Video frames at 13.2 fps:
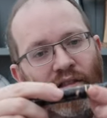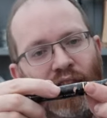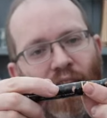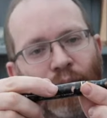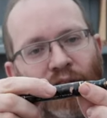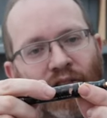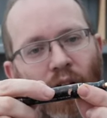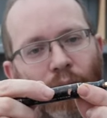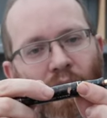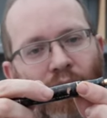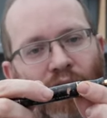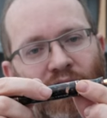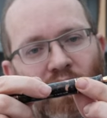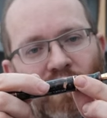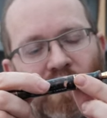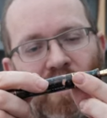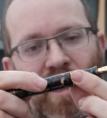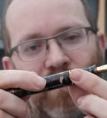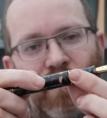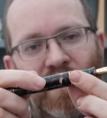Take this up ever so
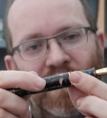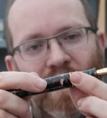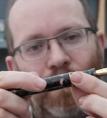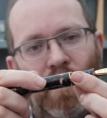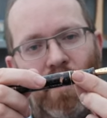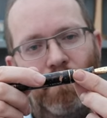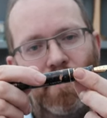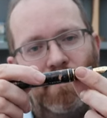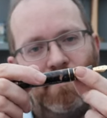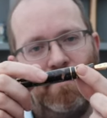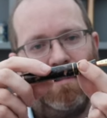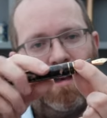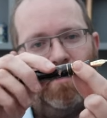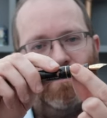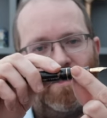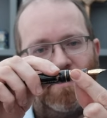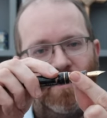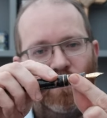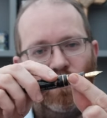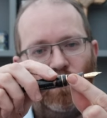slightly with a step up. Comes
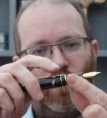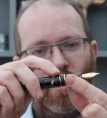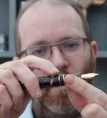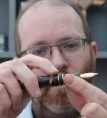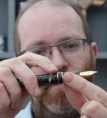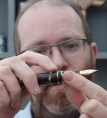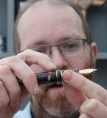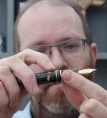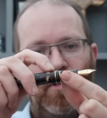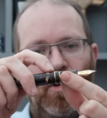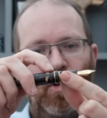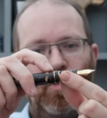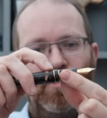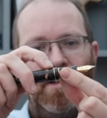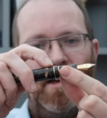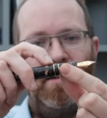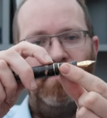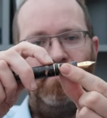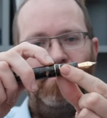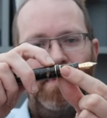to a couple of gold
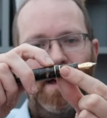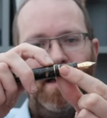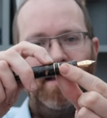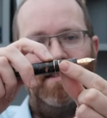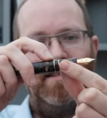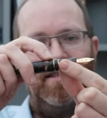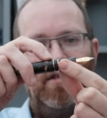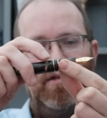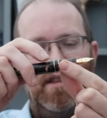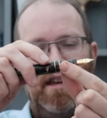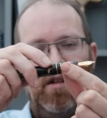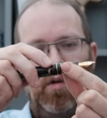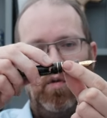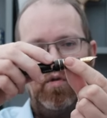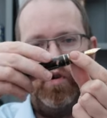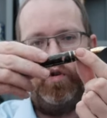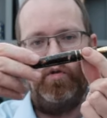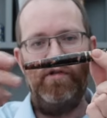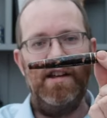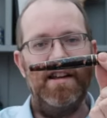bands on there, or
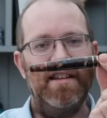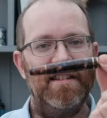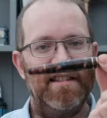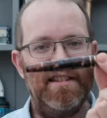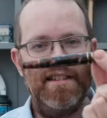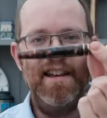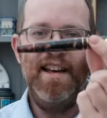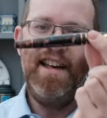gold rings.